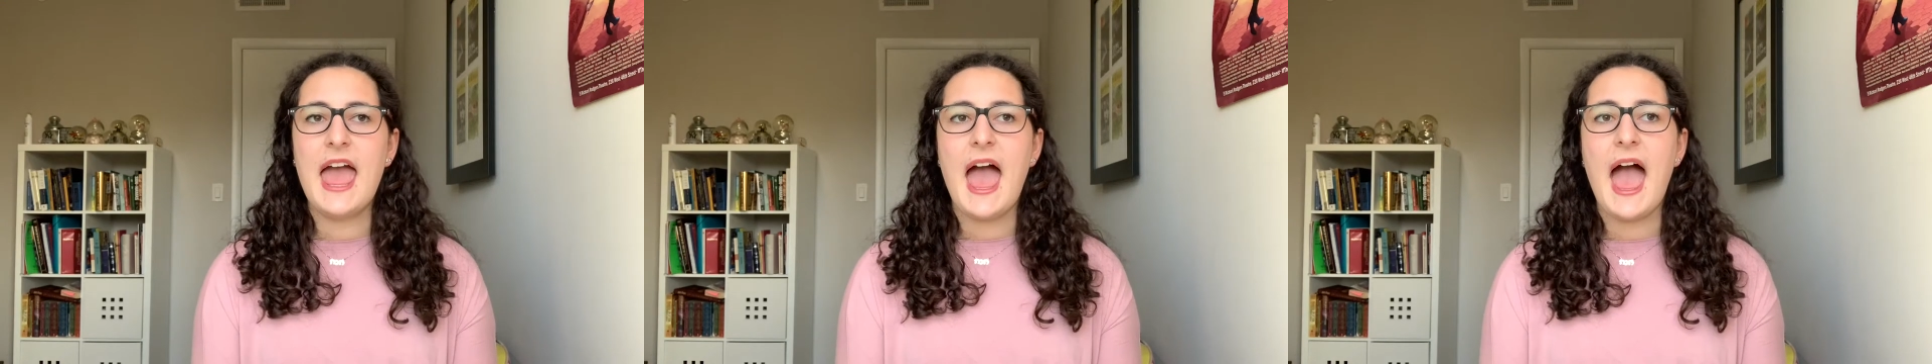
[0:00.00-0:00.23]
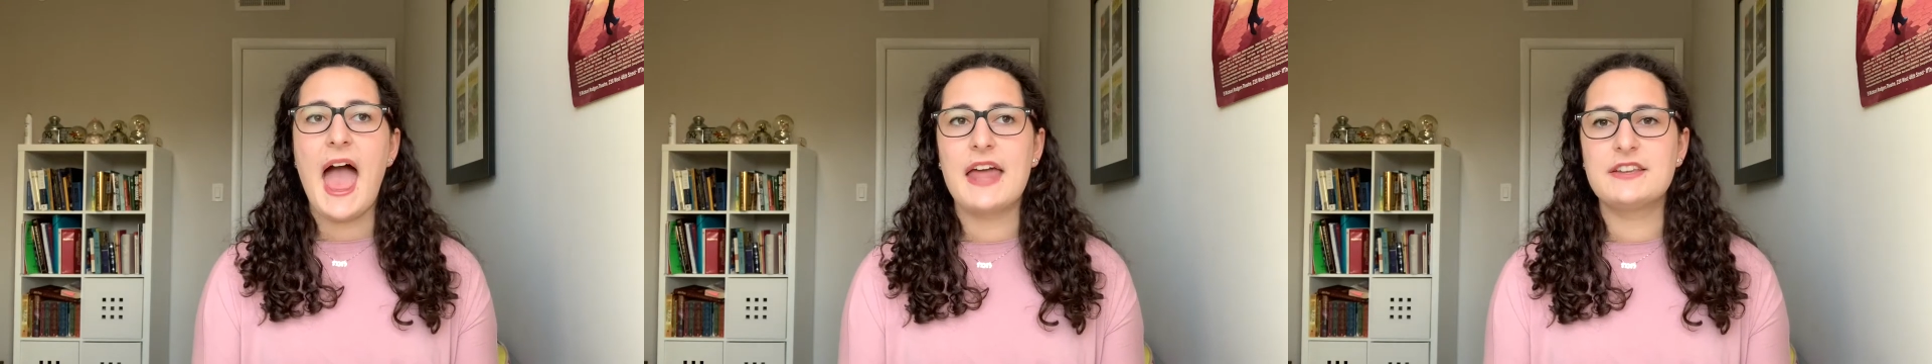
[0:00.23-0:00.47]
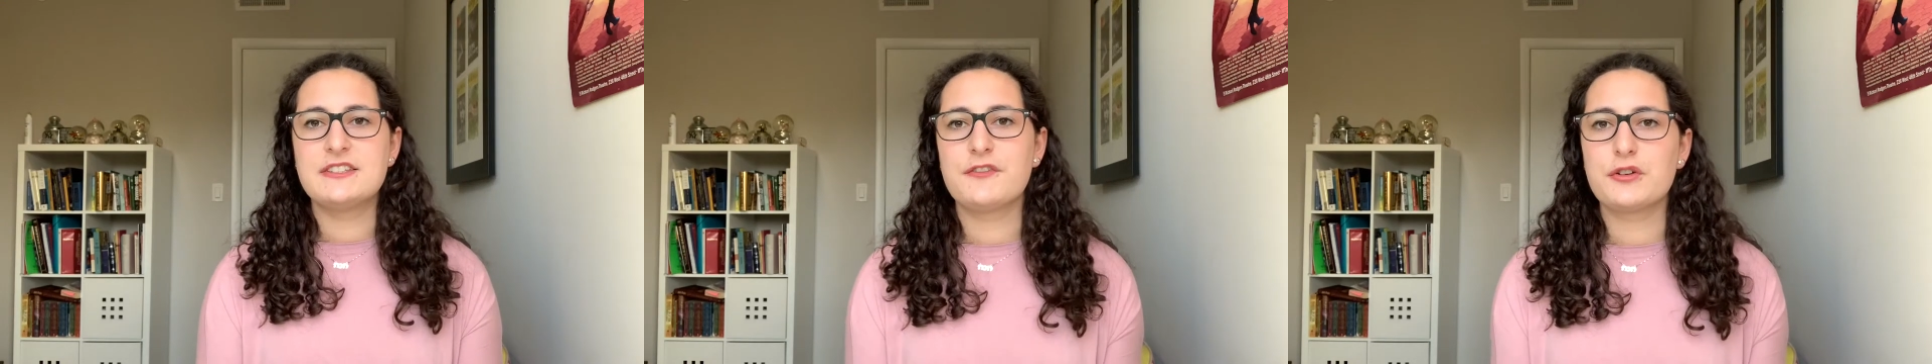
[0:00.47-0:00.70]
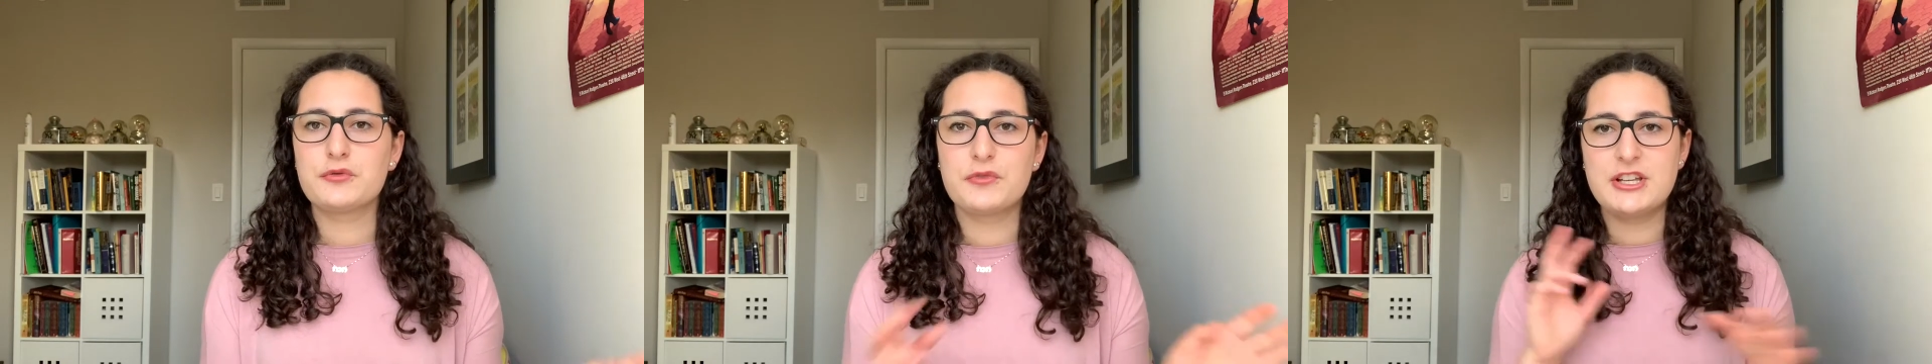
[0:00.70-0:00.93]
and
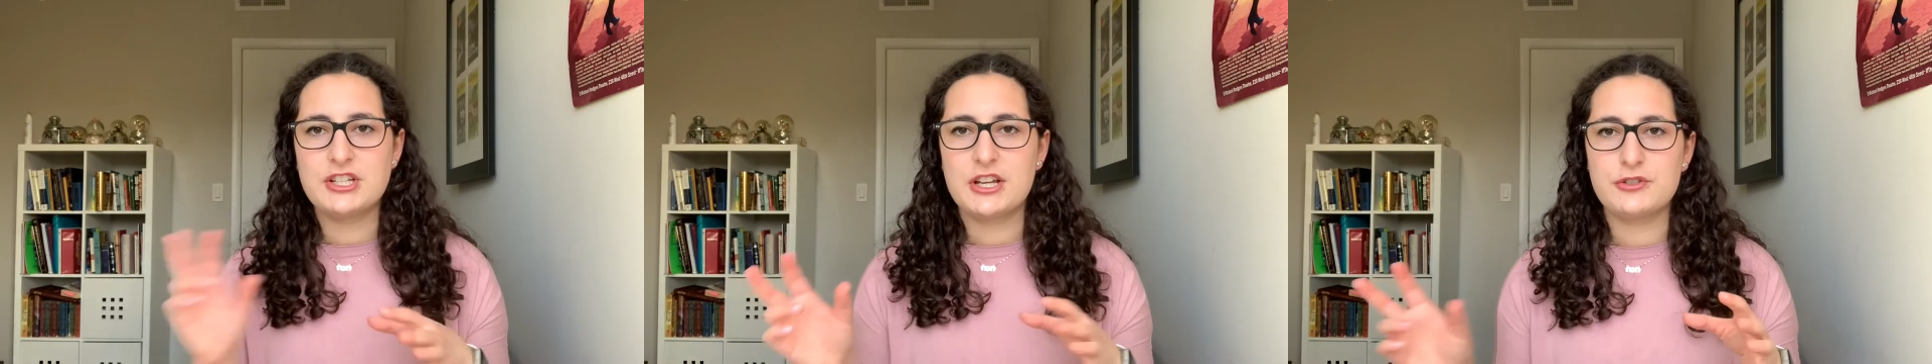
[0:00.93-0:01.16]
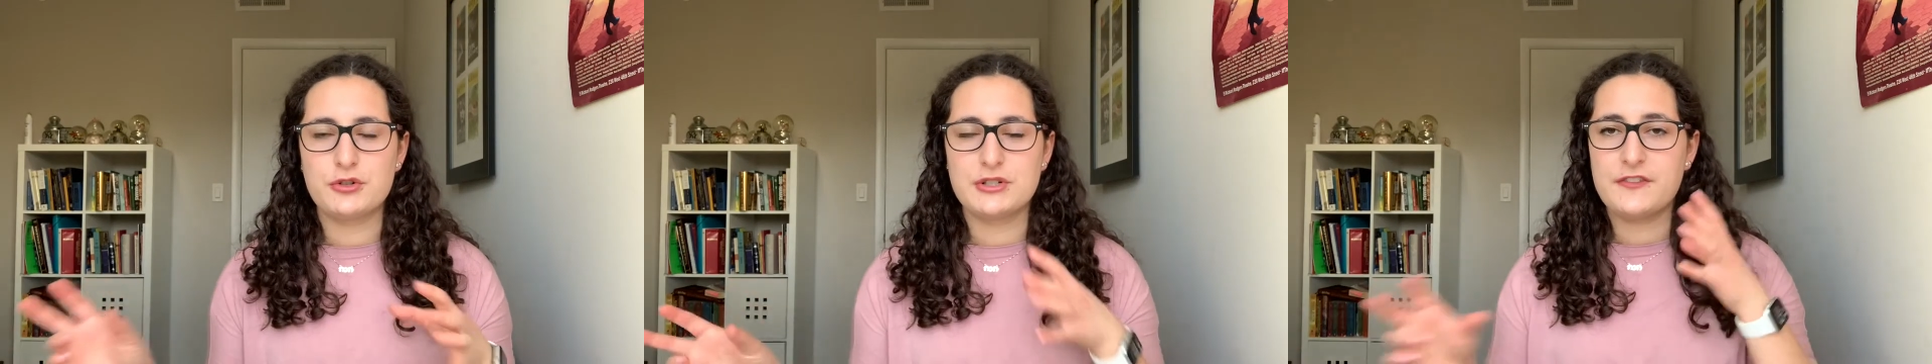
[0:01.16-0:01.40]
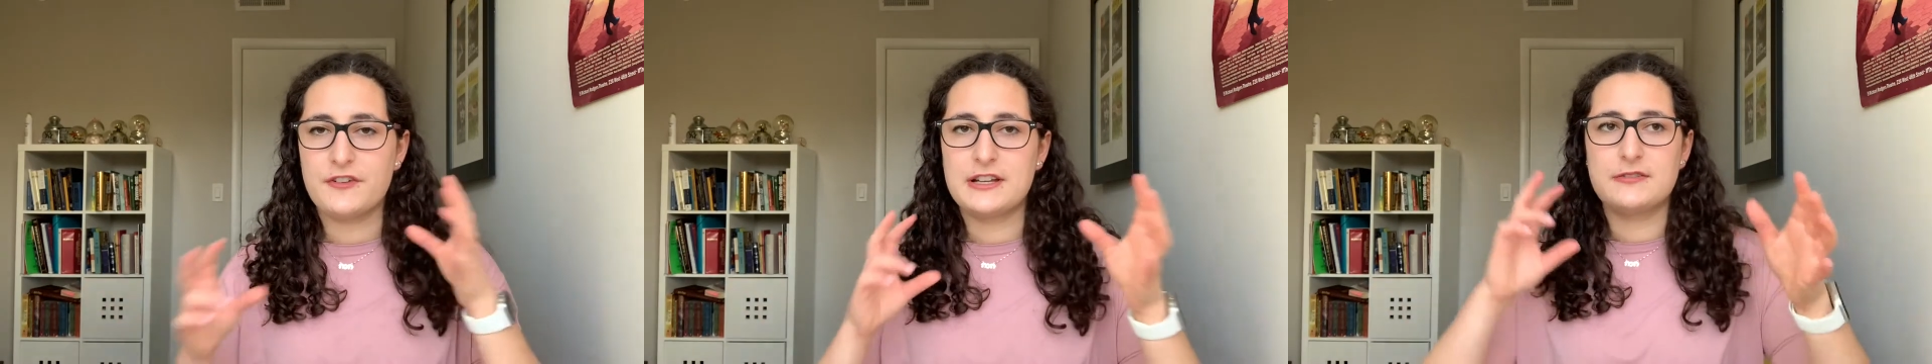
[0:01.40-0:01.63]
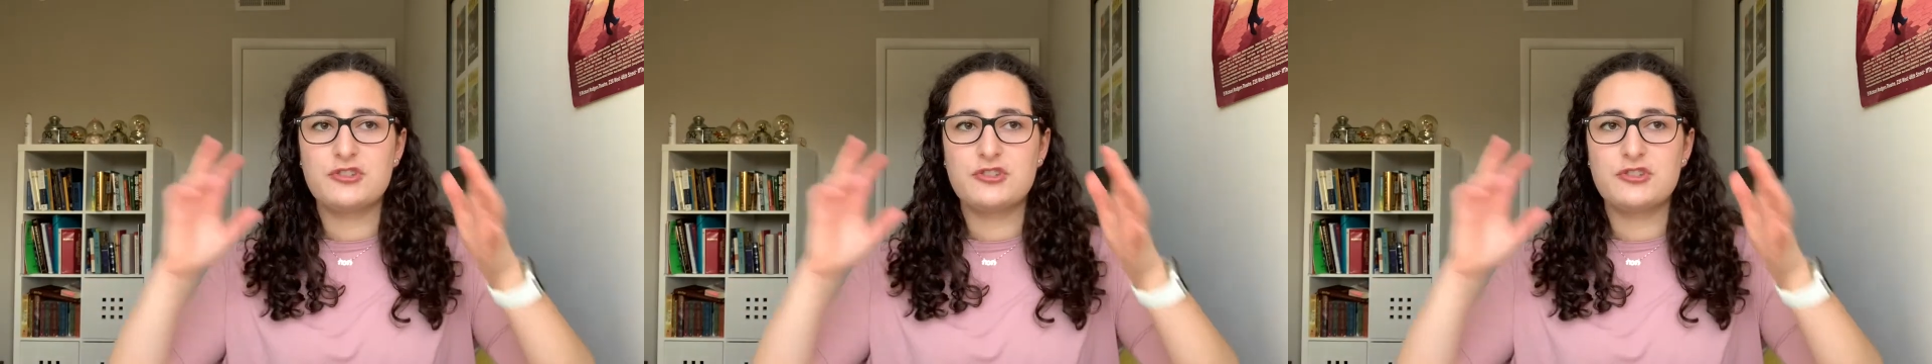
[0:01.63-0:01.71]
different regions or different